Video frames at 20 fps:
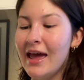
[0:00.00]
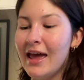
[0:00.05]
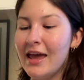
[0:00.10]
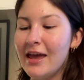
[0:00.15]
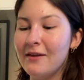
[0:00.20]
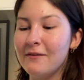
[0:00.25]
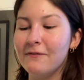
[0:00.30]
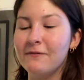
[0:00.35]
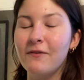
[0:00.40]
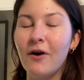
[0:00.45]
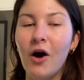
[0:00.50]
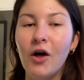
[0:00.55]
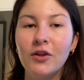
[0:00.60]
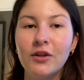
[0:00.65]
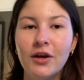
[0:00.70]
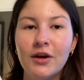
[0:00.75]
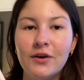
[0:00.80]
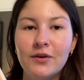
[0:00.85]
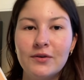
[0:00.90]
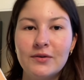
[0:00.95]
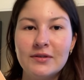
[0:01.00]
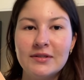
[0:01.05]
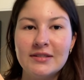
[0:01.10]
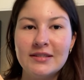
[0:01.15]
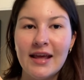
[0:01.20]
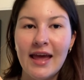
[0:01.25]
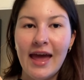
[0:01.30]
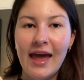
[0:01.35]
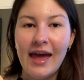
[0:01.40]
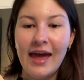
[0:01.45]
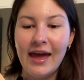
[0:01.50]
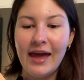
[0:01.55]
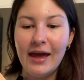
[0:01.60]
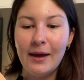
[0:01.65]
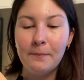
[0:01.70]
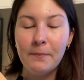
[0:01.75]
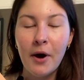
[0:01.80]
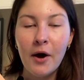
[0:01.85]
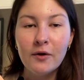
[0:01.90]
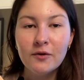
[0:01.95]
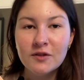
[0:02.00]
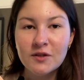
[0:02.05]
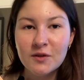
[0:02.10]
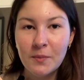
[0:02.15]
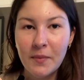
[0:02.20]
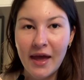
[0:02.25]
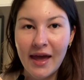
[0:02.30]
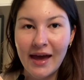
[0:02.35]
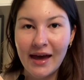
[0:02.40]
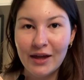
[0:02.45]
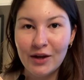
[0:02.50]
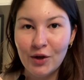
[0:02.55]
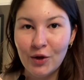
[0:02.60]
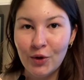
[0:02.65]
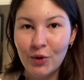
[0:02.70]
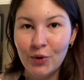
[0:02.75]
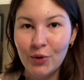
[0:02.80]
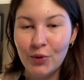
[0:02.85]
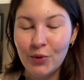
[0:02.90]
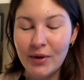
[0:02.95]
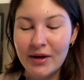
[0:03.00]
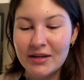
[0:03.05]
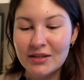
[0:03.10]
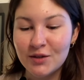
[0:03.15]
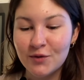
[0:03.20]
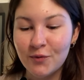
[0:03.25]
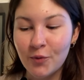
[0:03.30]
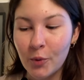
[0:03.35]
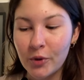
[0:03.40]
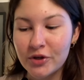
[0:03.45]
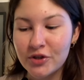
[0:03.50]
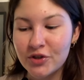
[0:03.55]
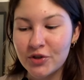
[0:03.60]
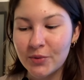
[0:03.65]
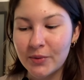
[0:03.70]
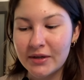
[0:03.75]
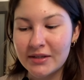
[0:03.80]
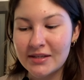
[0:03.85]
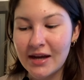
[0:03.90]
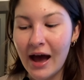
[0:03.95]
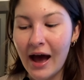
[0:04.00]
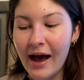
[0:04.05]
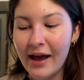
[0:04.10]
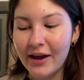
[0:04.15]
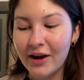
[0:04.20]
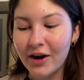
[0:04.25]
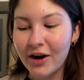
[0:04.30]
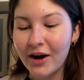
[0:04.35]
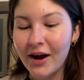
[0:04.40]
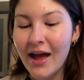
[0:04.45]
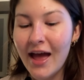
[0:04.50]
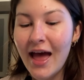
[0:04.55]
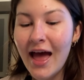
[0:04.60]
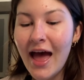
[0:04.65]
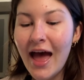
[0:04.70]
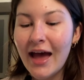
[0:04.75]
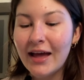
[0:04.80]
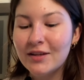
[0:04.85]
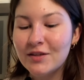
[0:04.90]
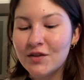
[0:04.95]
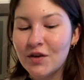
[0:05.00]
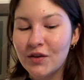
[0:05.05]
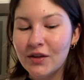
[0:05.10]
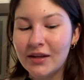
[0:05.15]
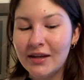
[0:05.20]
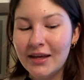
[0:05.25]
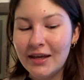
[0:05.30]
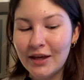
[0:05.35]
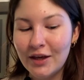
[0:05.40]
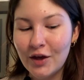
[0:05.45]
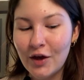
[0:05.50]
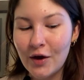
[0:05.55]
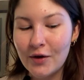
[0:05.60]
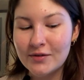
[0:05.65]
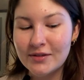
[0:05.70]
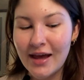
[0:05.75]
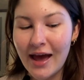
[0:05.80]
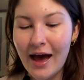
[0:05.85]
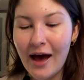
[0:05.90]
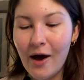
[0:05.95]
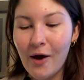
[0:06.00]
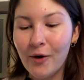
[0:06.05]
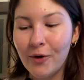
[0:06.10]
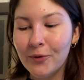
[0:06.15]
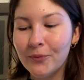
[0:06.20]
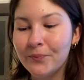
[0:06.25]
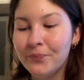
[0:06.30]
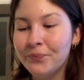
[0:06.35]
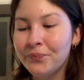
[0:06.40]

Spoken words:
It follows a postman who is forced to retire, and so then he goes out,